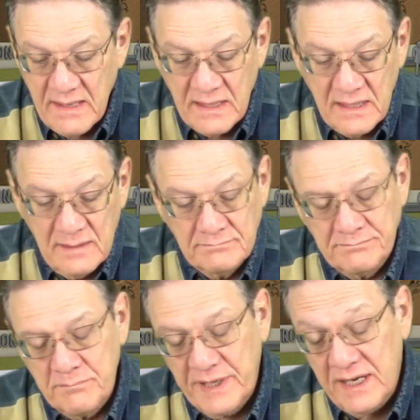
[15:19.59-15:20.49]

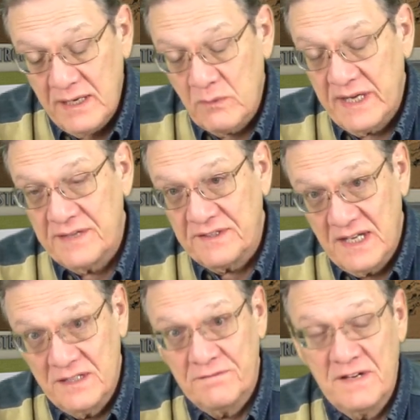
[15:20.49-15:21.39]
But anyway, at the
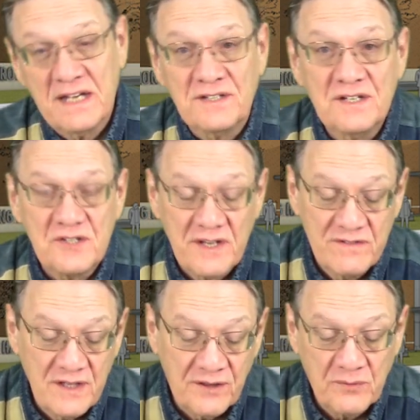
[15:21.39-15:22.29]
end of
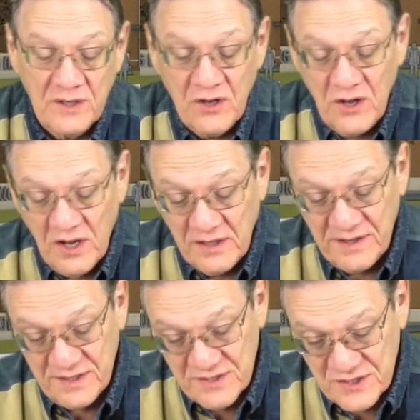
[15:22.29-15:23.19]
1973, all
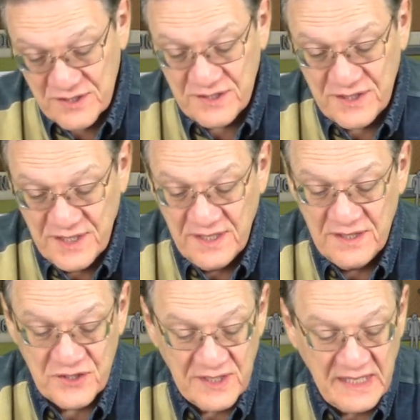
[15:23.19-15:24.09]
of these
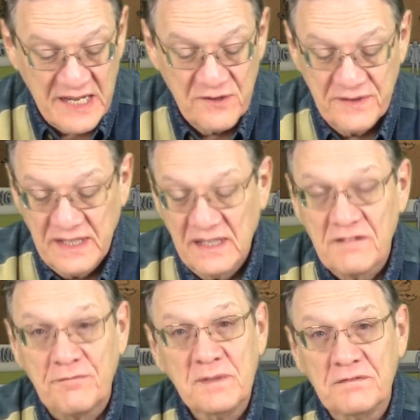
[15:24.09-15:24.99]
things together, they
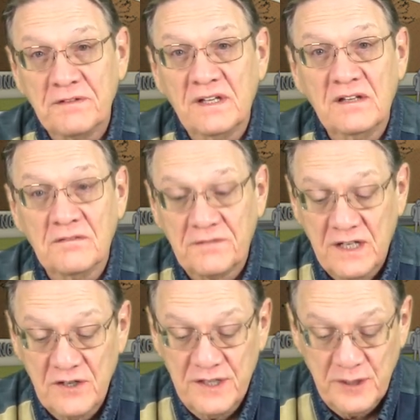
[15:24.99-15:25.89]
left me feeling
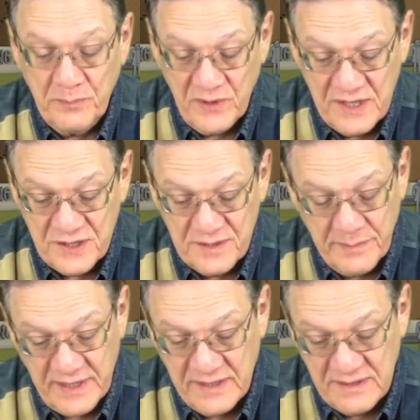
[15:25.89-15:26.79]
very depressed
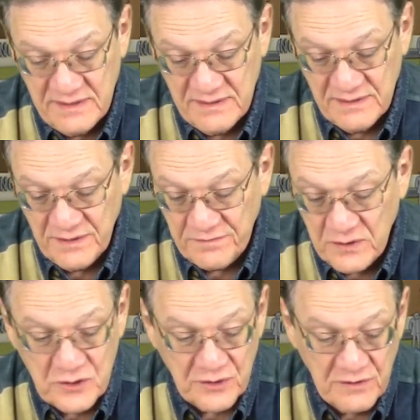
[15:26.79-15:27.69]
about the
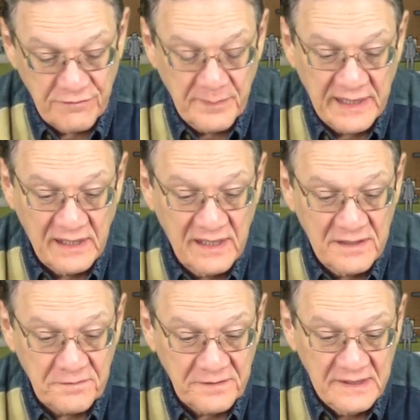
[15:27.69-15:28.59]
future of my
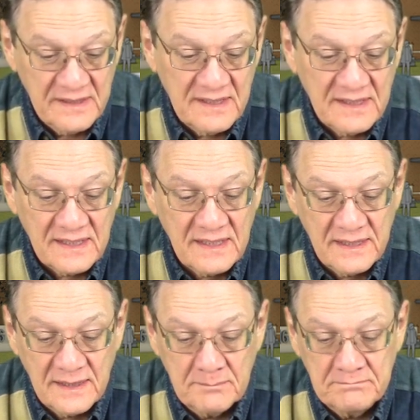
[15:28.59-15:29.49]
life.
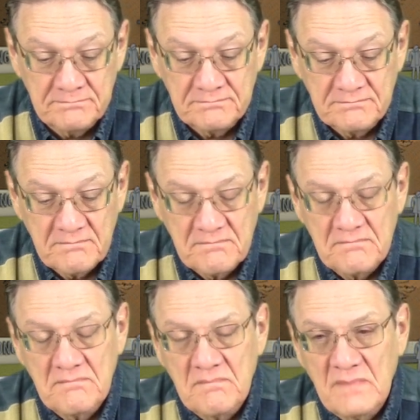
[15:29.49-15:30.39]
And
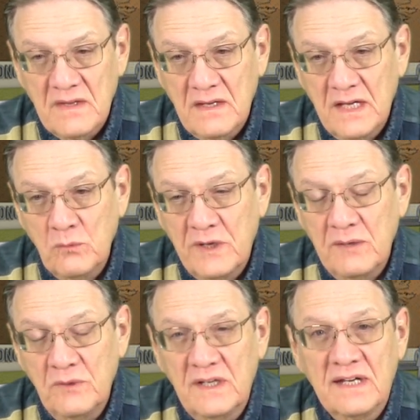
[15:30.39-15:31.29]
what I
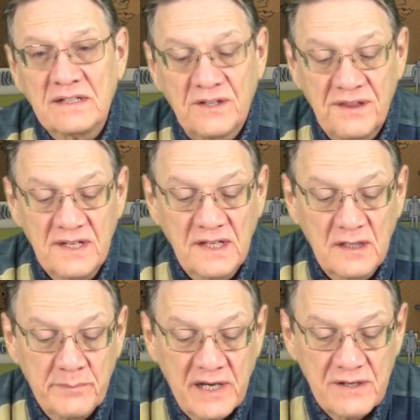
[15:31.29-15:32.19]
really got to
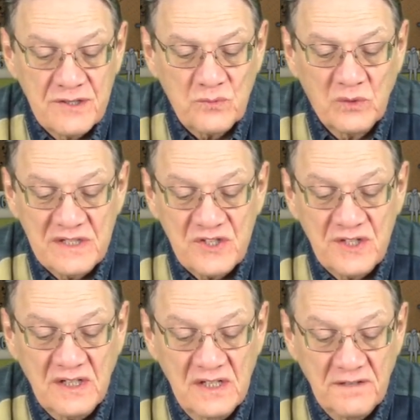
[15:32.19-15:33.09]
thinking about is, what
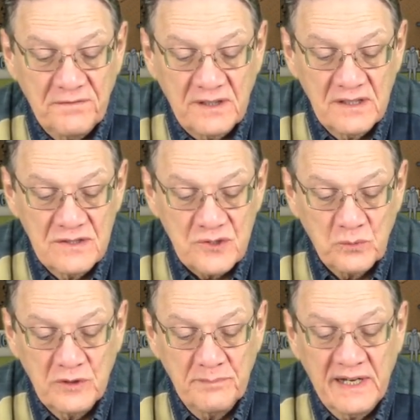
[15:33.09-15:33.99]
significance
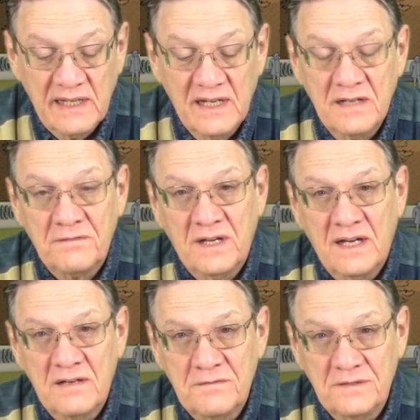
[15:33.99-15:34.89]
would my life
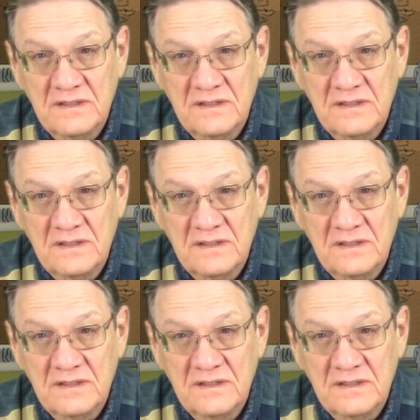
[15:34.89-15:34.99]
have?